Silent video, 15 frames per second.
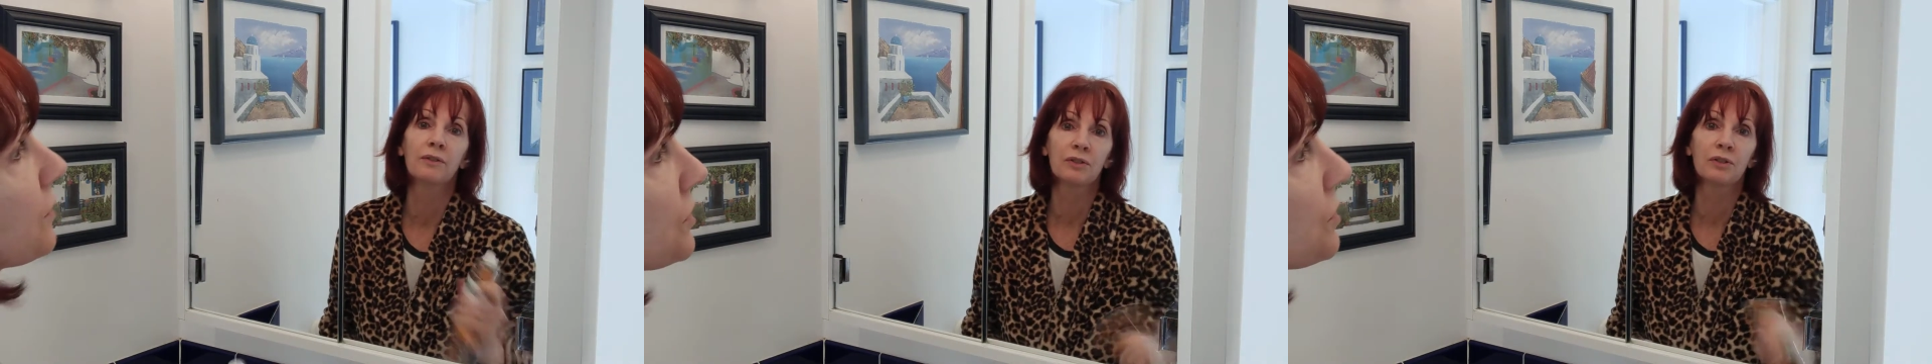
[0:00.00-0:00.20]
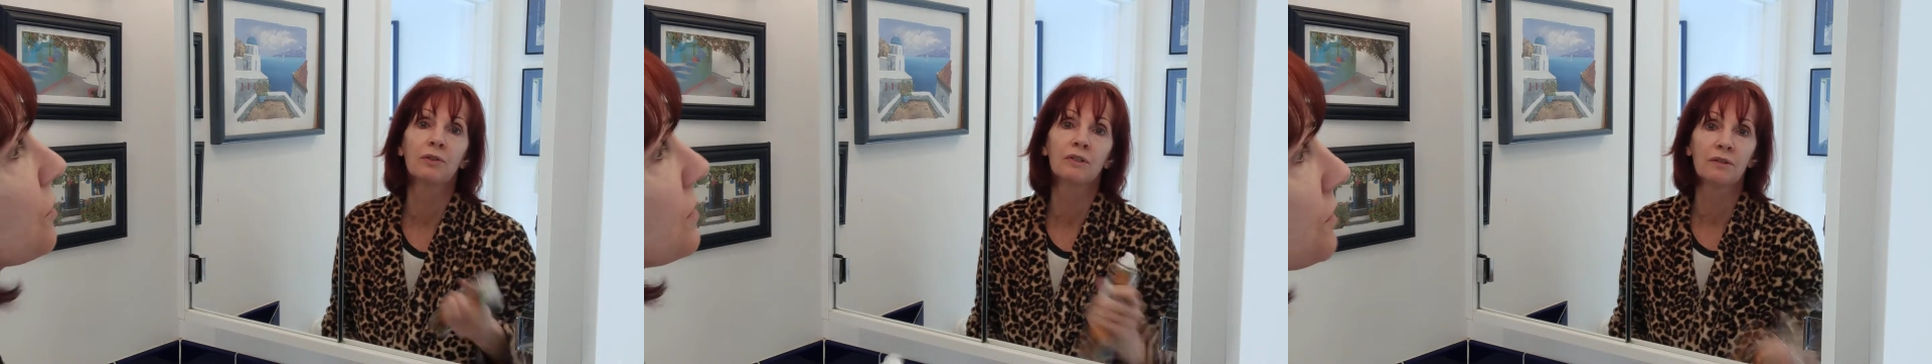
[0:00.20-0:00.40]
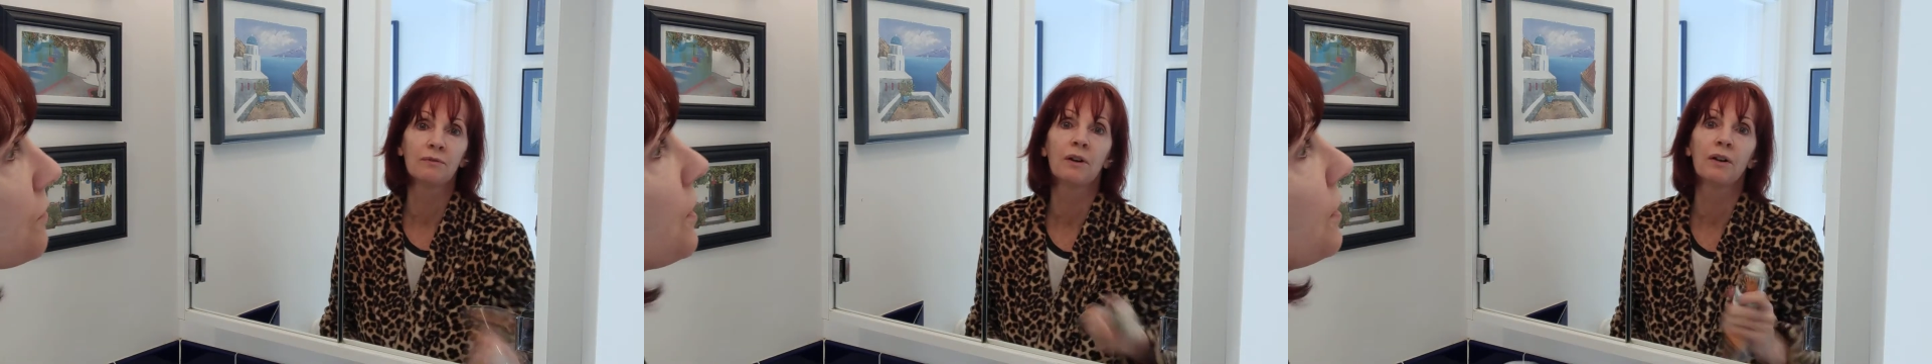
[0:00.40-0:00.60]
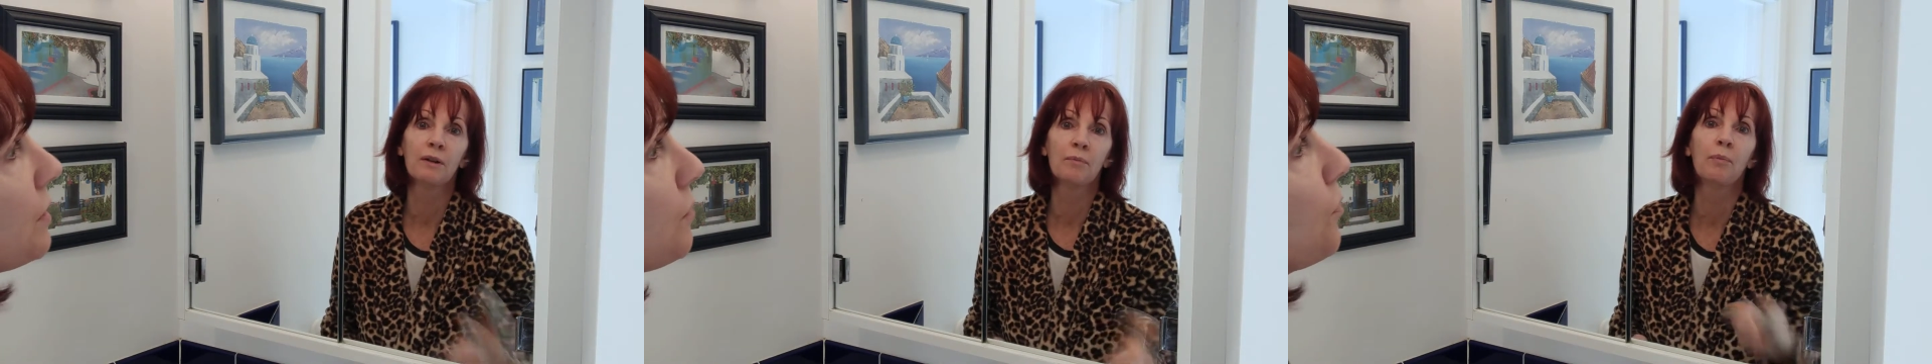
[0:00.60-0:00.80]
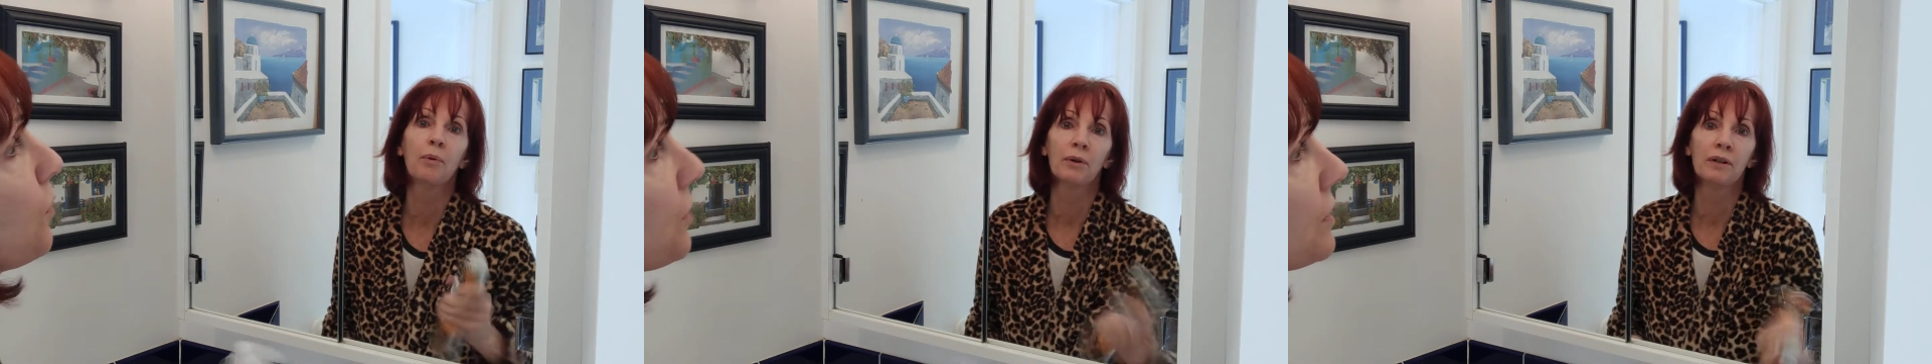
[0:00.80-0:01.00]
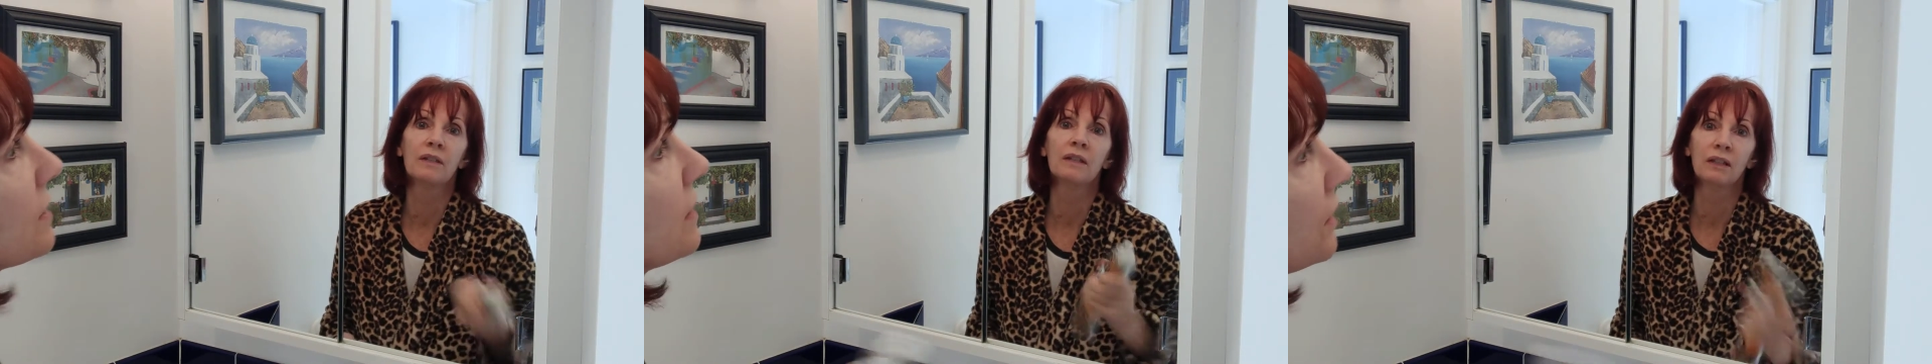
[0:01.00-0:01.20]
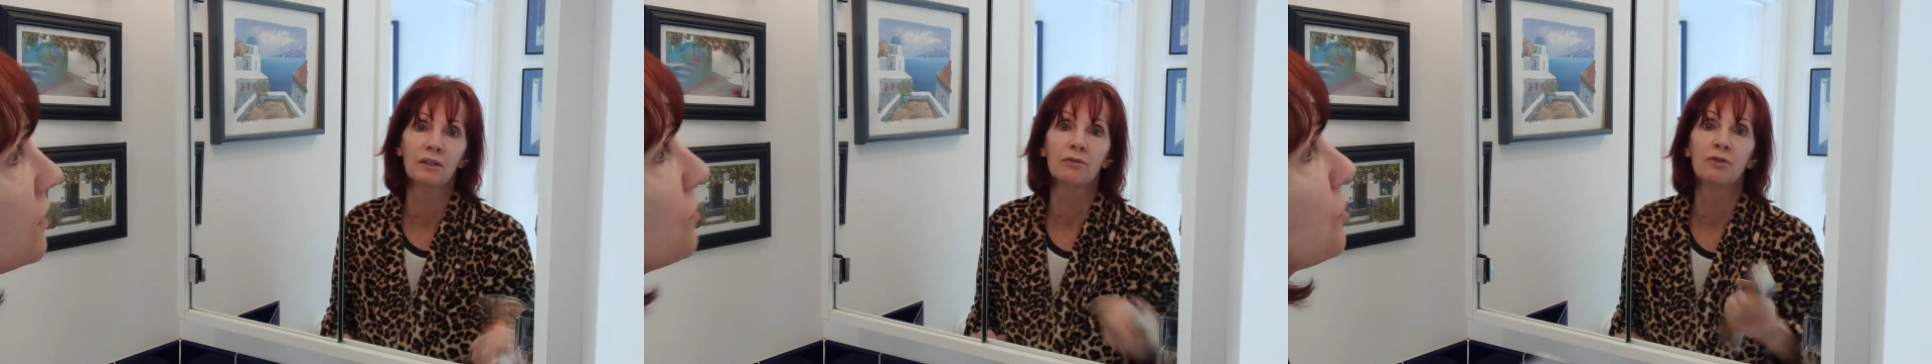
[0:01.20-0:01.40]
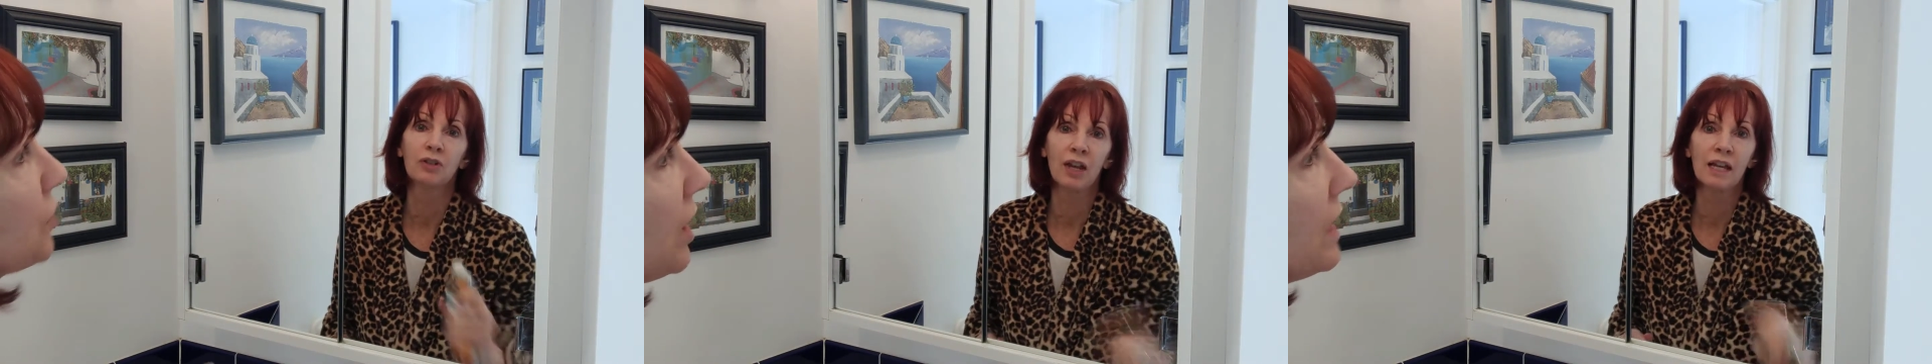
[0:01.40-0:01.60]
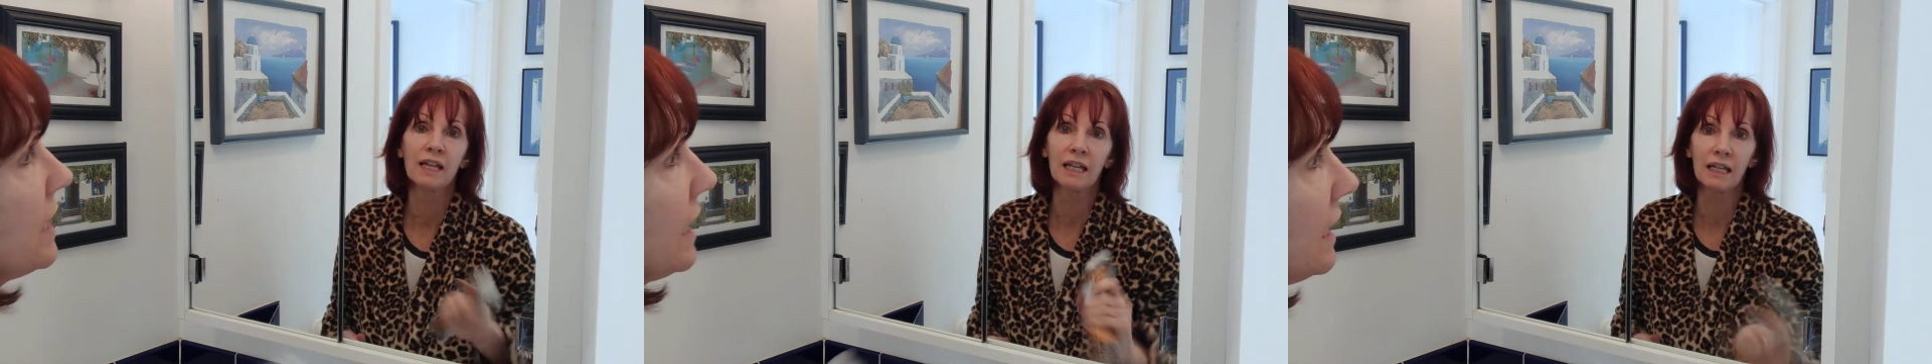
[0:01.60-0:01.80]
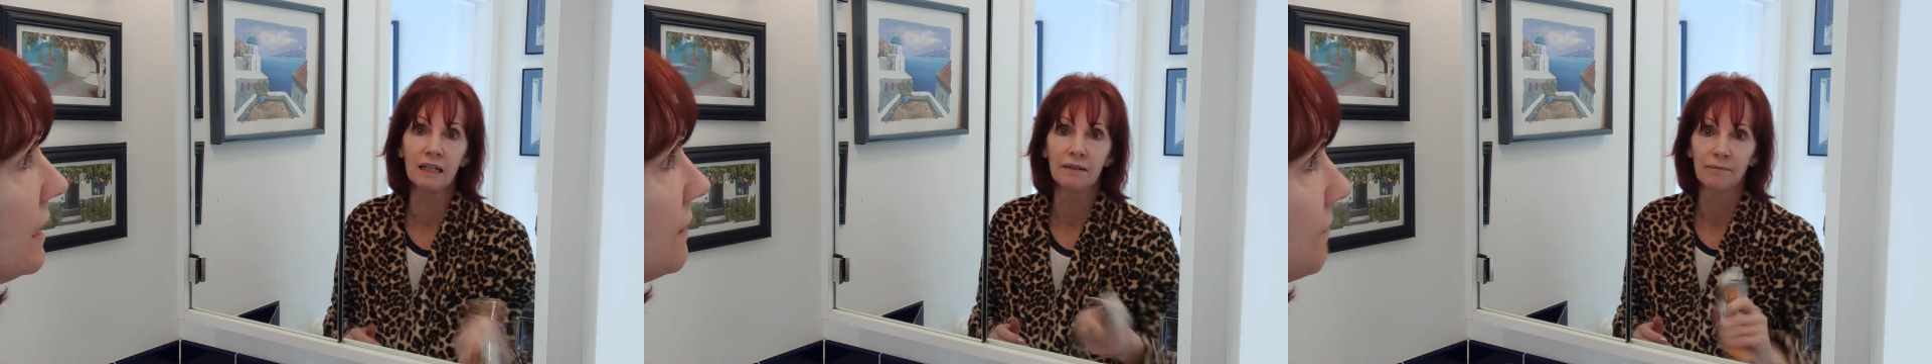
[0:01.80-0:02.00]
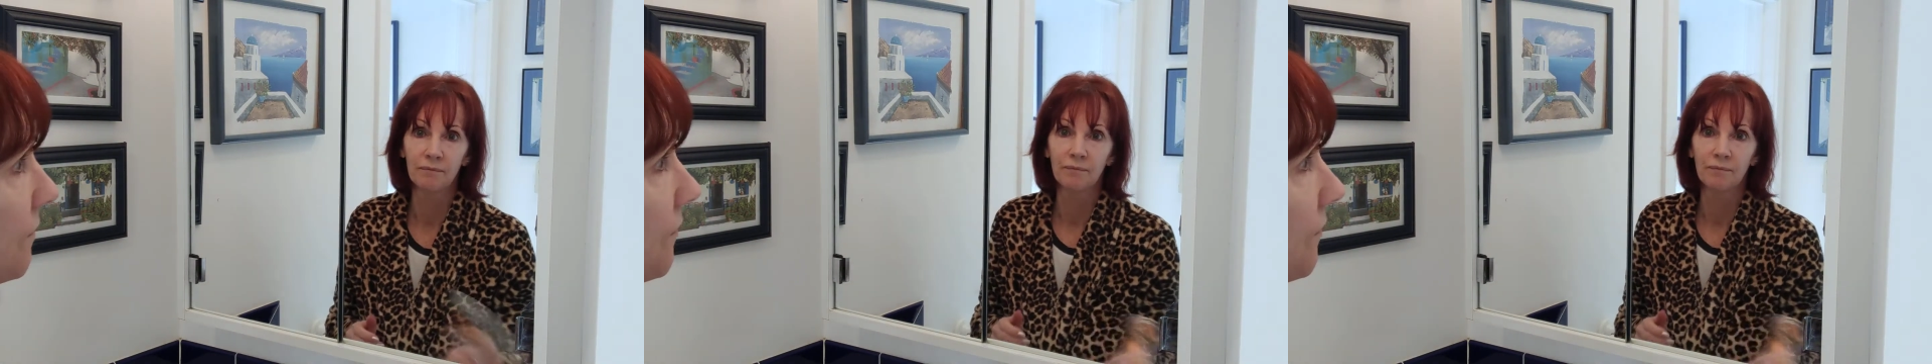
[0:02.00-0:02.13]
so it's very important that you shake it.